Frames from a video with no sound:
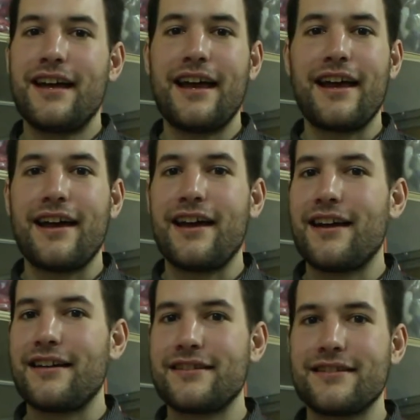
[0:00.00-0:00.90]

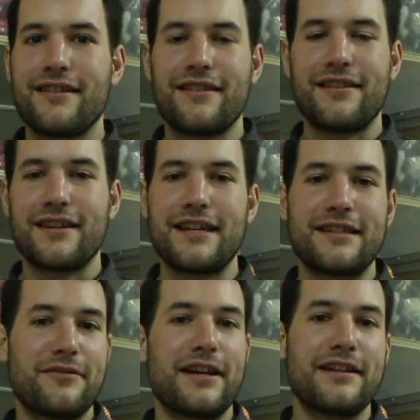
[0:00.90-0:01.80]
and the kids
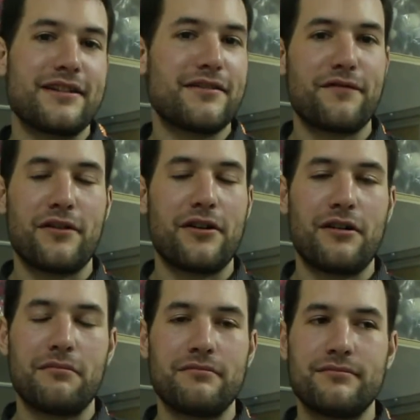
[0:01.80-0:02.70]
range
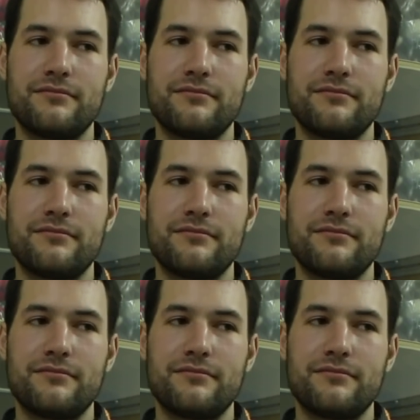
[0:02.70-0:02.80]
from